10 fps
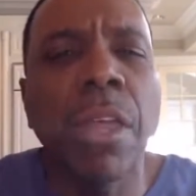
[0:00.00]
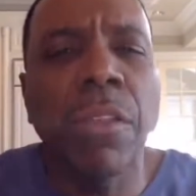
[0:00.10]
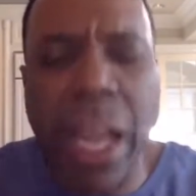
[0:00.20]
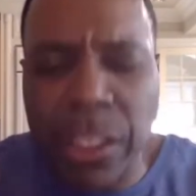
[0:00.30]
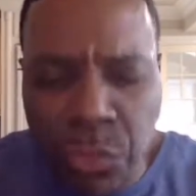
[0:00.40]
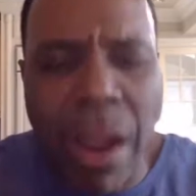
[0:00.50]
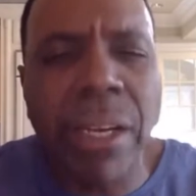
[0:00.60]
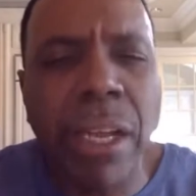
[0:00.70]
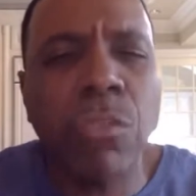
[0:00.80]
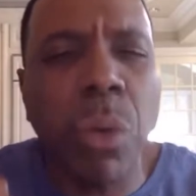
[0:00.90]
That's right.
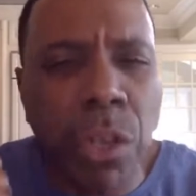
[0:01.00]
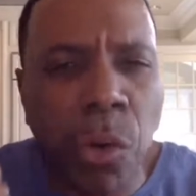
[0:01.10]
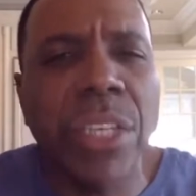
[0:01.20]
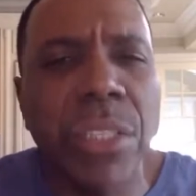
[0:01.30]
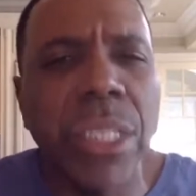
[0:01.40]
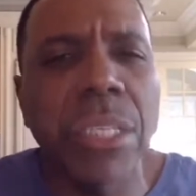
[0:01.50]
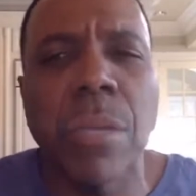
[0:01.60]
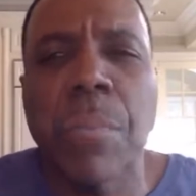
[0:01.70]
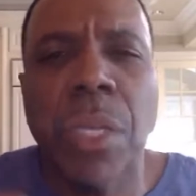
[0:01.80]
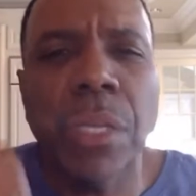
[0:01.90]
That's what grace is.
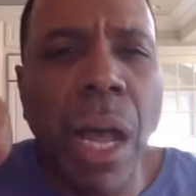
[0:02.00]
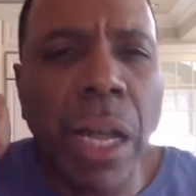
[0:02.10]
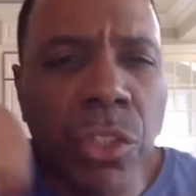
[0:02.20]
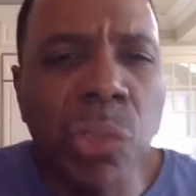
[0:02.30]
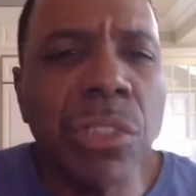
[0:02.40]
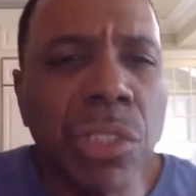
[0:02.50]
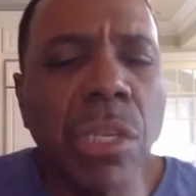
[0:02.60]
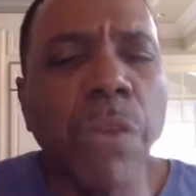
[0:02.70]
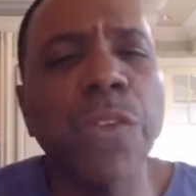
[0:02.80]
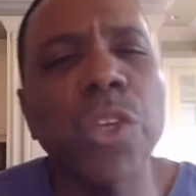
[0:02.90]
God doing
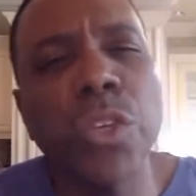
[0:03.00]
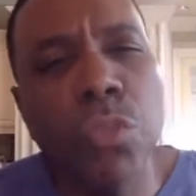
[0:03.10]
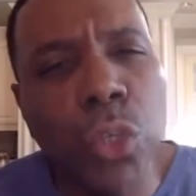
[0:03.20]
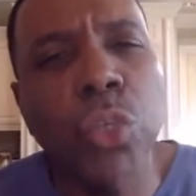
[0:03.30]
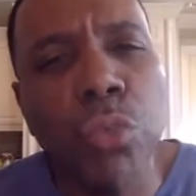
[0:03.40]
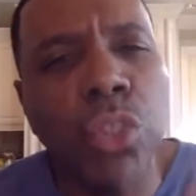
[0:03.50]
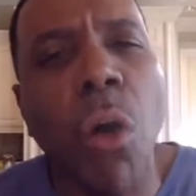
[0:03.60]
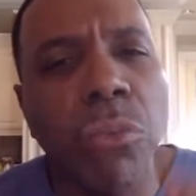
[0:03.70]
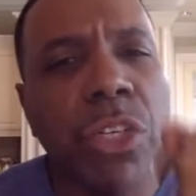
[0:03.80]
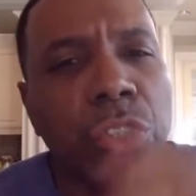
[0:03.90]
stuff for you you
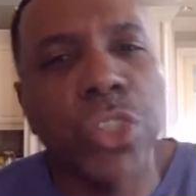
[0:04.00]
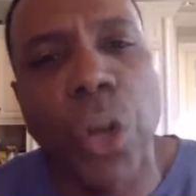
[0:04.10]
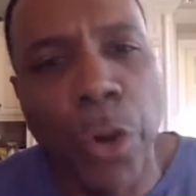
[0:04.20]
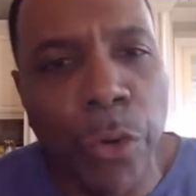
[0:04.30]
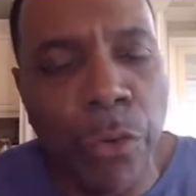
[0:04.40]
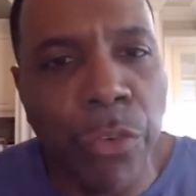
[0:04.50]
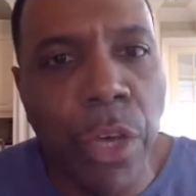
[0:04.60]
don't deserve.